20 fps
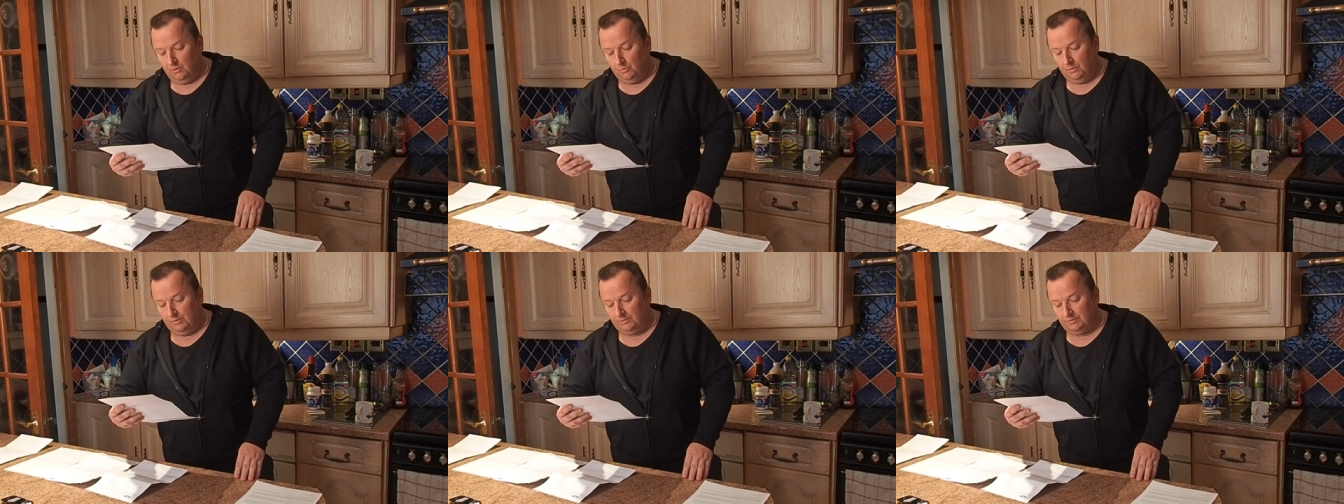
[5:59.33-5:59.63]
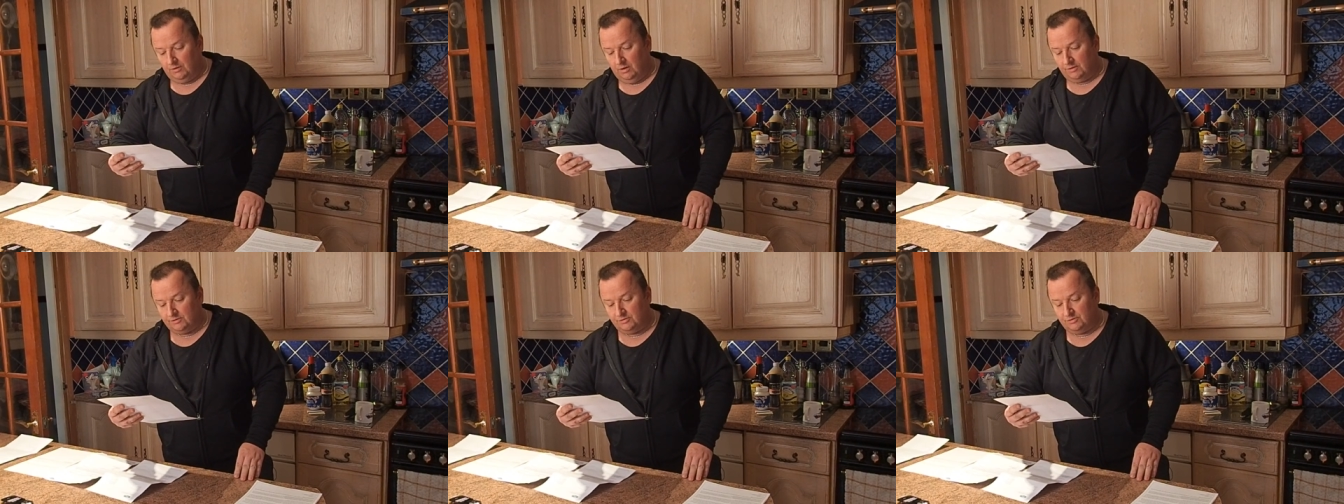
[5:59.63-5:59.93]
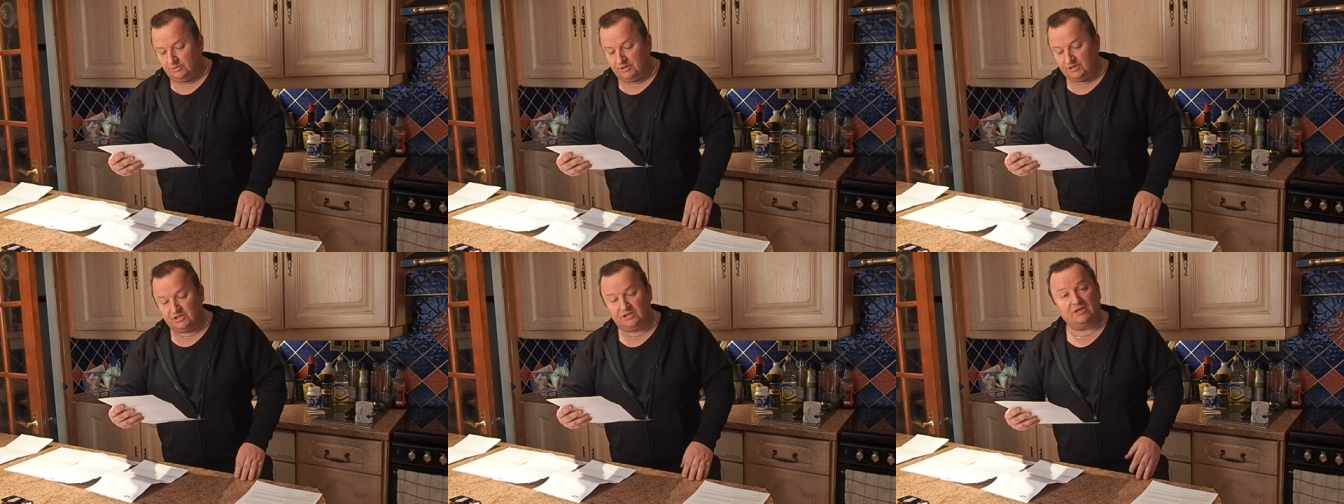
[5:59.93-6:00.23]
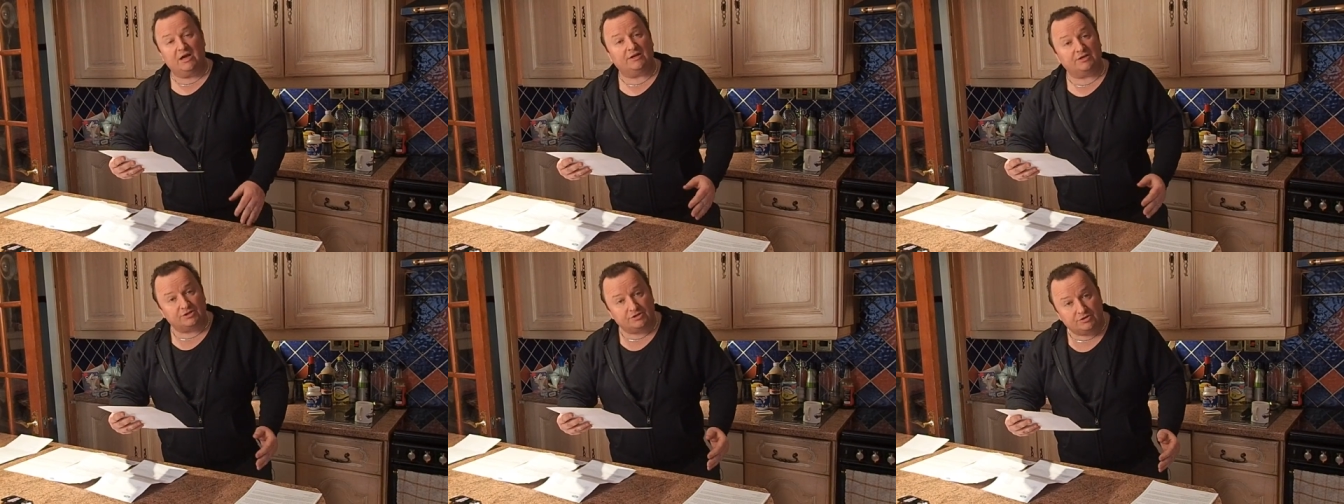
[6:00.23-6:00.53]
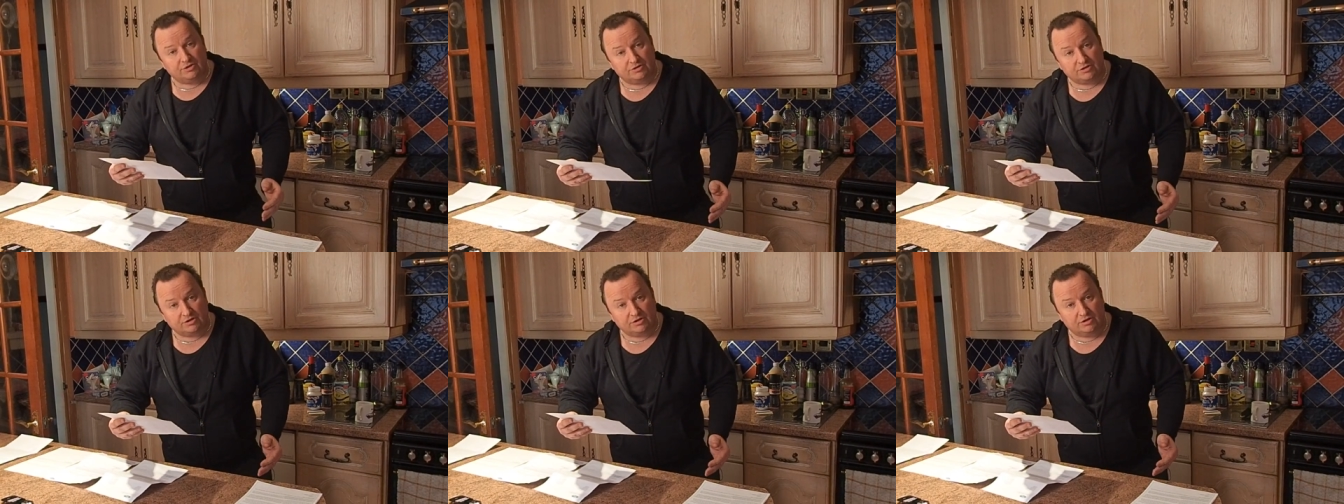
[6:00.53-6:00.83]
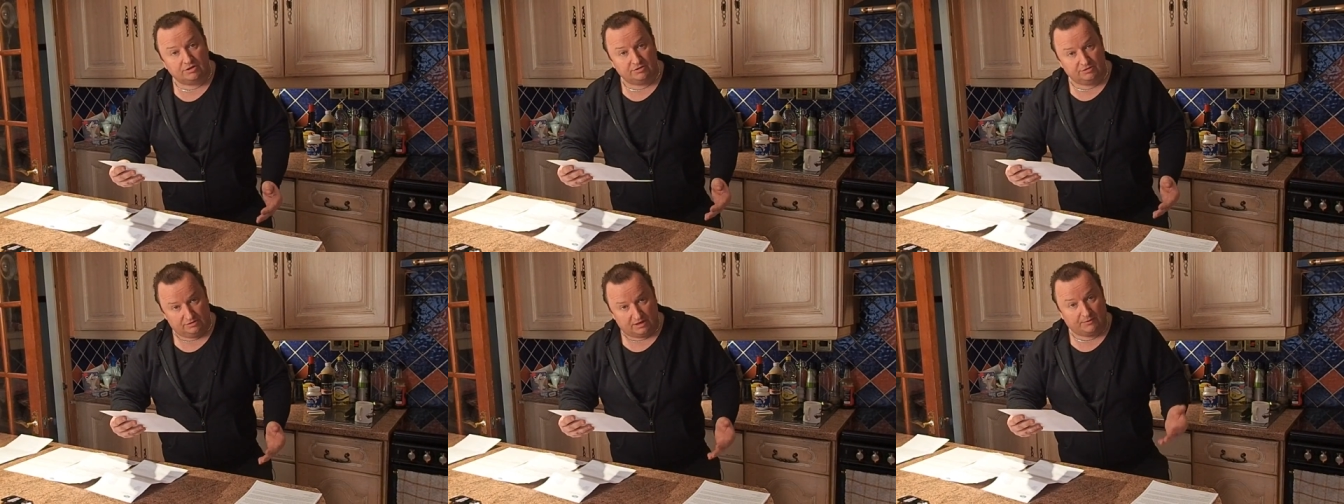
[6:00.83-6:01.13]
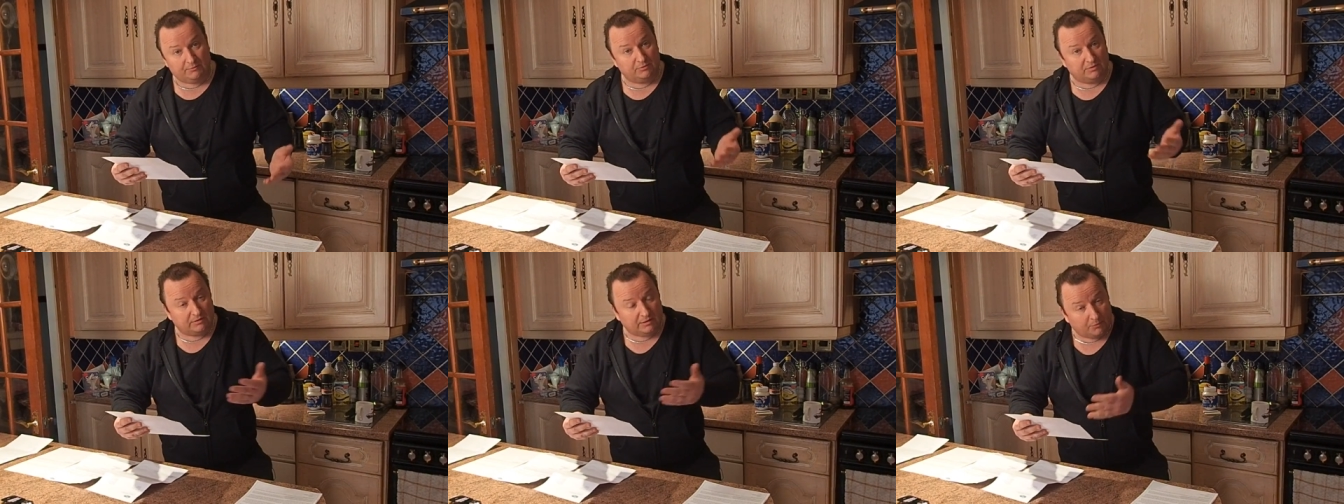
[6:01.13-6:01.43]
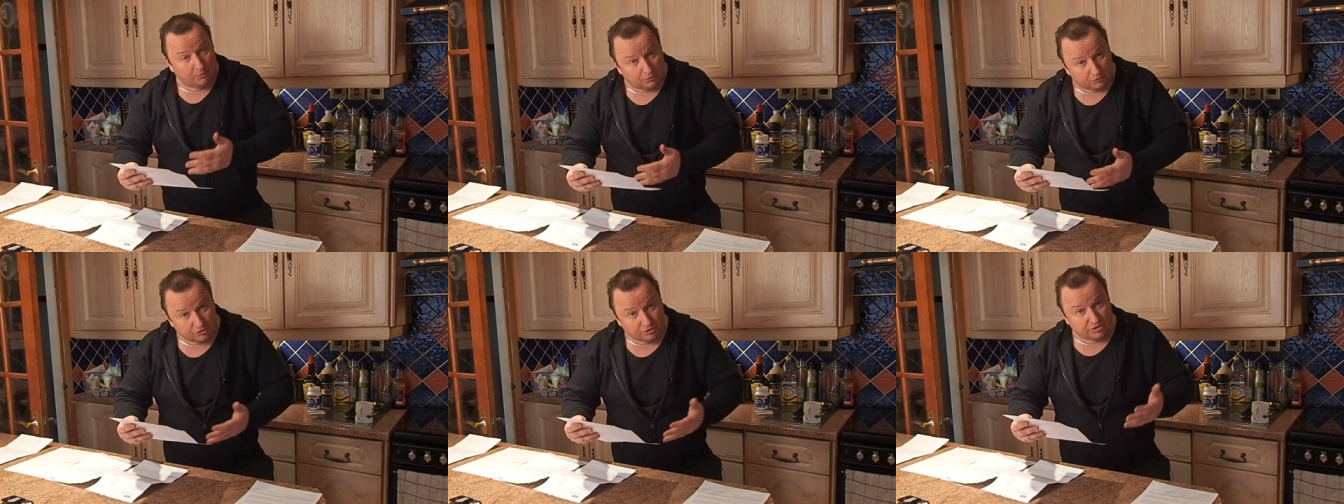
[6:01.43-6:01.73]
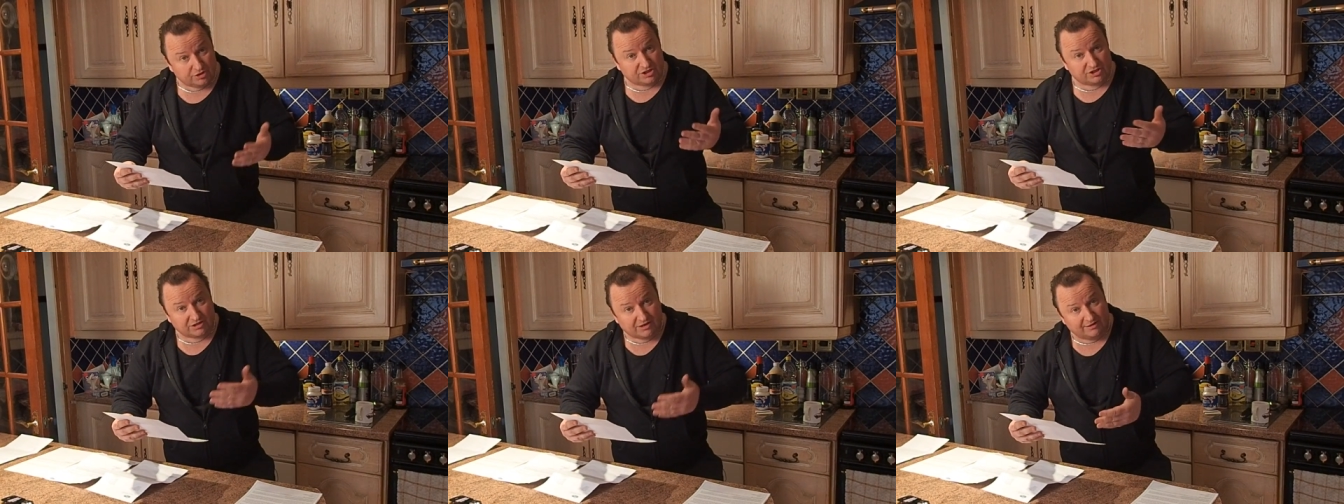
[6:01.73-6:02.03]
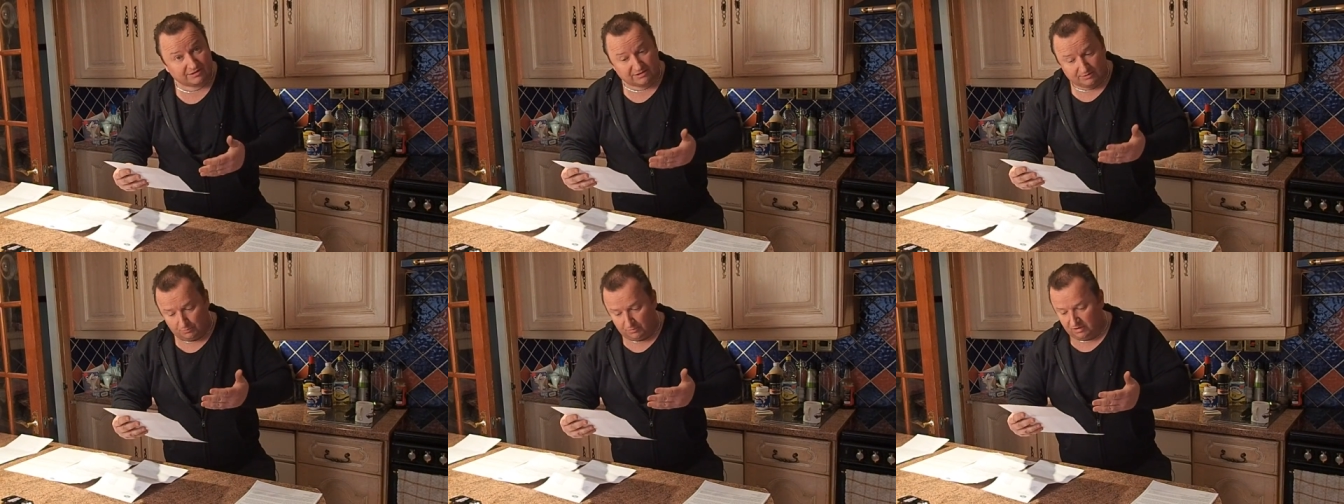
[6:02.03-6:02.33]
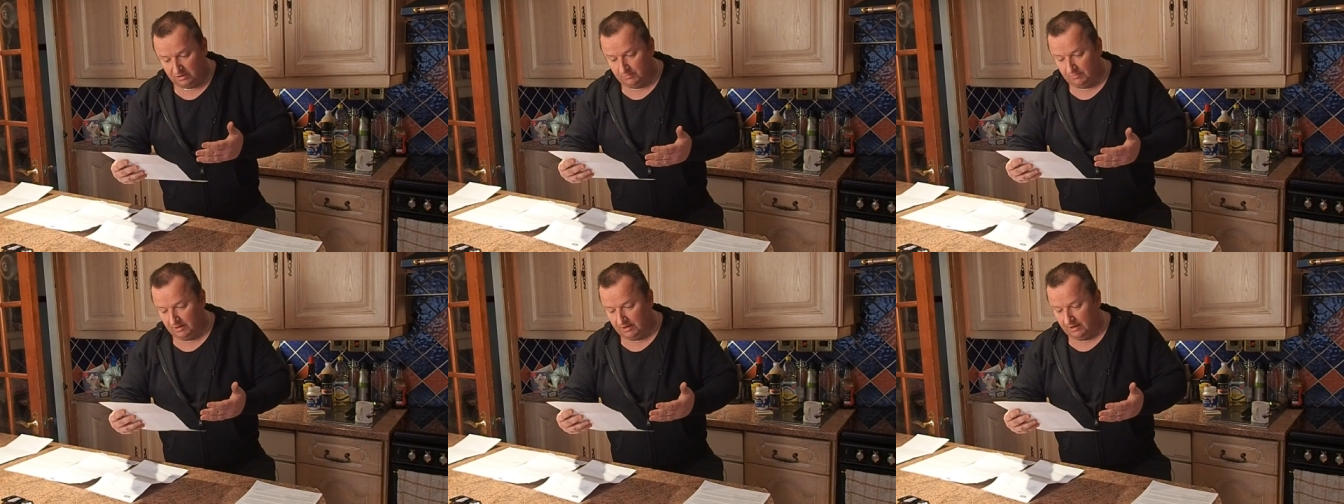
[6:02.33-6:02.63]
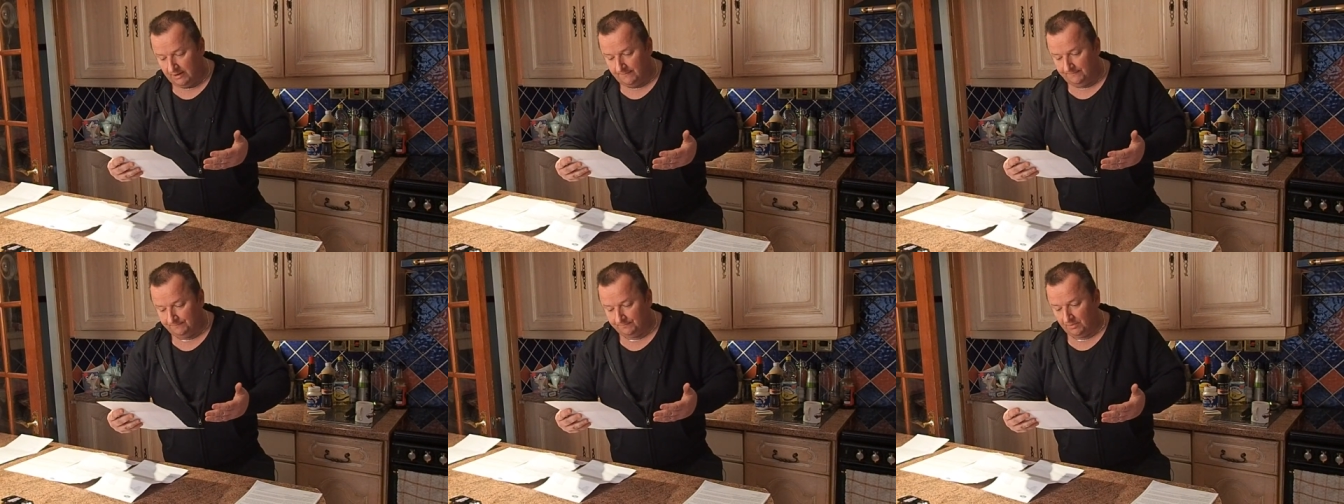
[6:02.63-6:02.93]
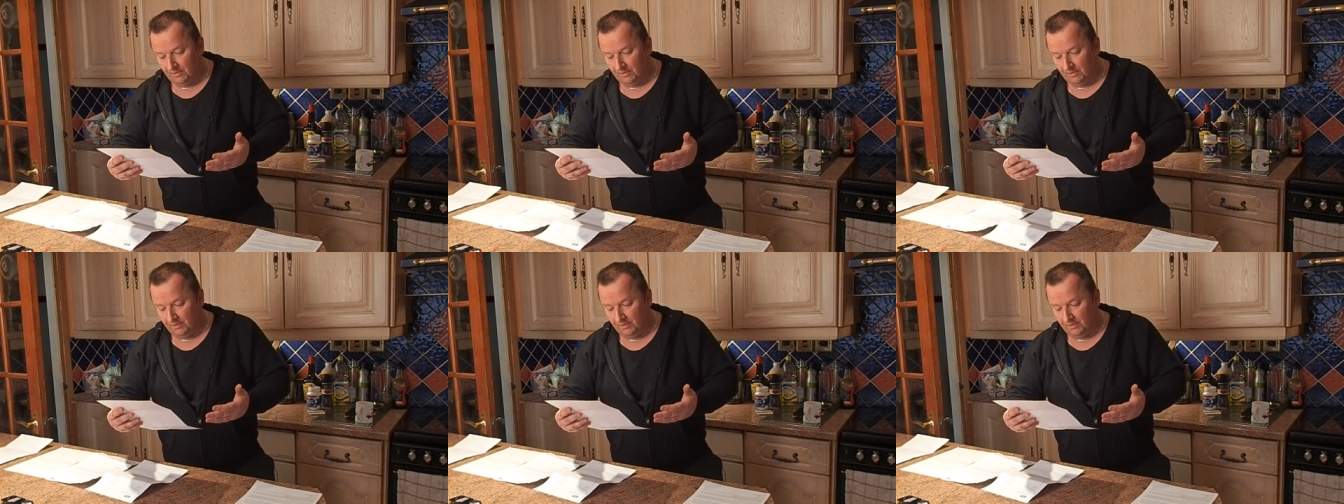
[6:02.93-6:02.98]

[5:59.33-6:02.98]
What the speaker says: we would like to discuss they want to discuss it with me